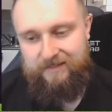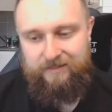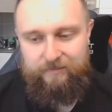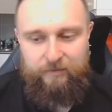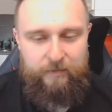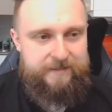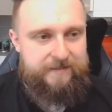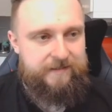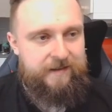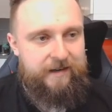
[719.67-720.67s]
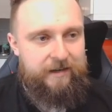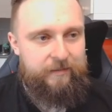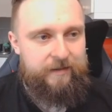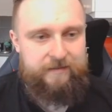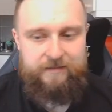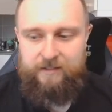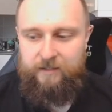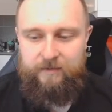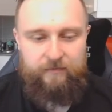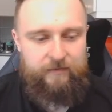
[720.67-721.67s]
And Rue is tiring,
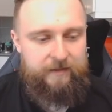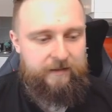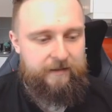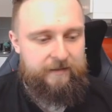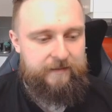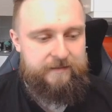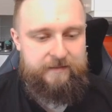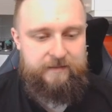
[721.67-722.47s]
so I feel like that's